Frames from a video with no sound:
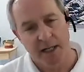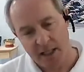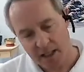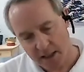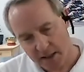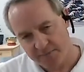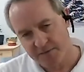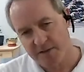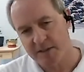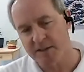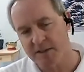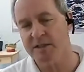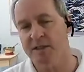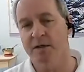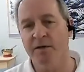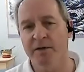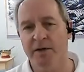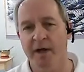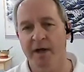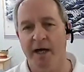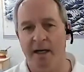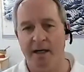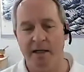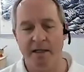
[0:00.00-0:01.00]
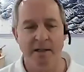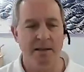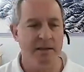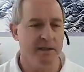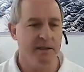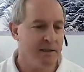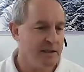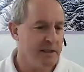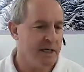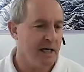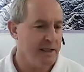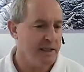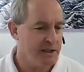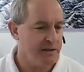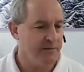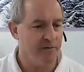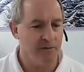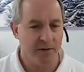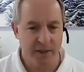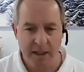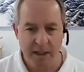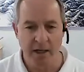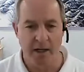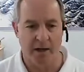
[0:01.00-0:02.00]
and have distilled that into Tai Chi
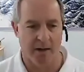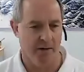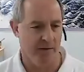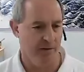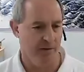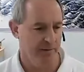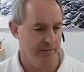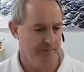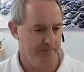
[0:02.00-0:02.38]
for Knee Health.